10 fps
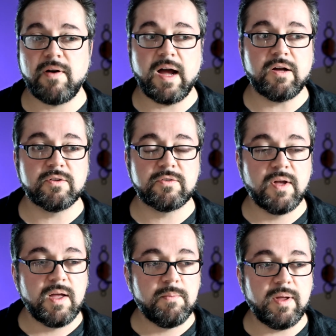files
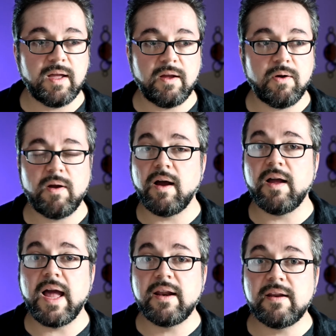being
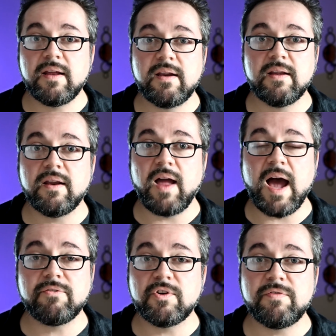edited in
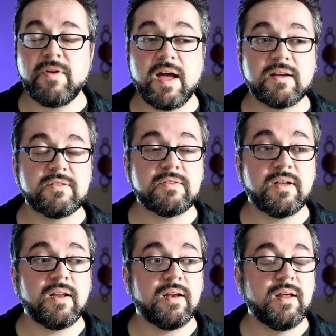After Effects
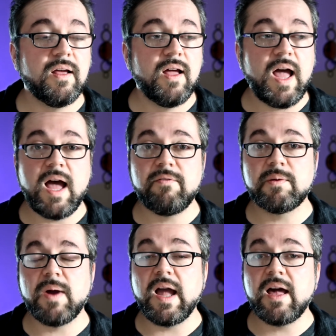and
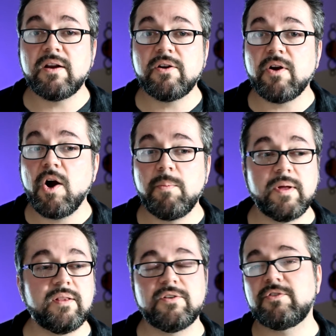having my editor
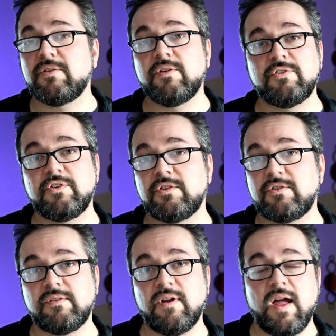open. There's
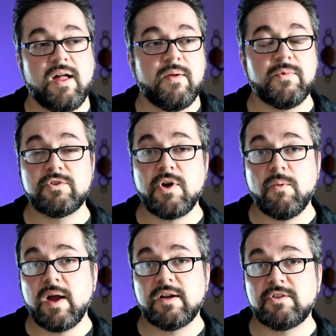
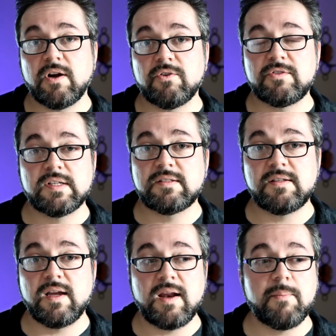no way to juggle
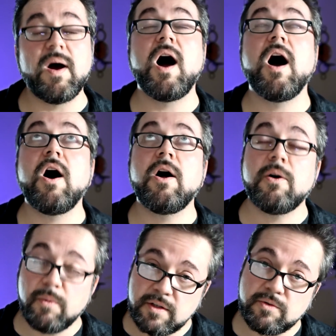16. I'm
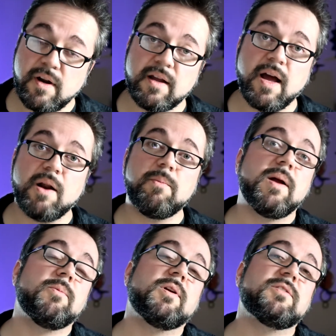always running out of
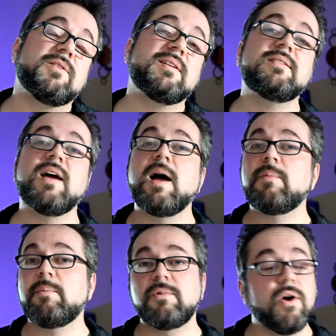memory, so this
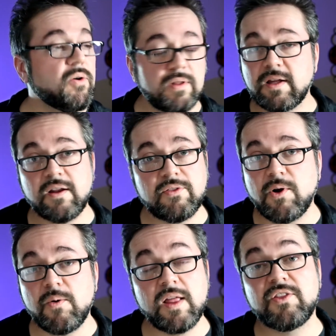time I'm totally gonna
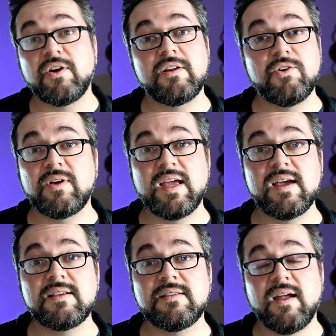throw in 32
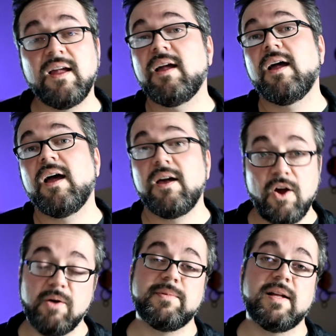gigs
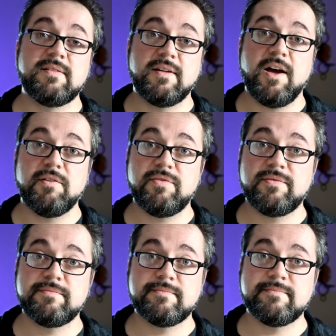and hope that's enough.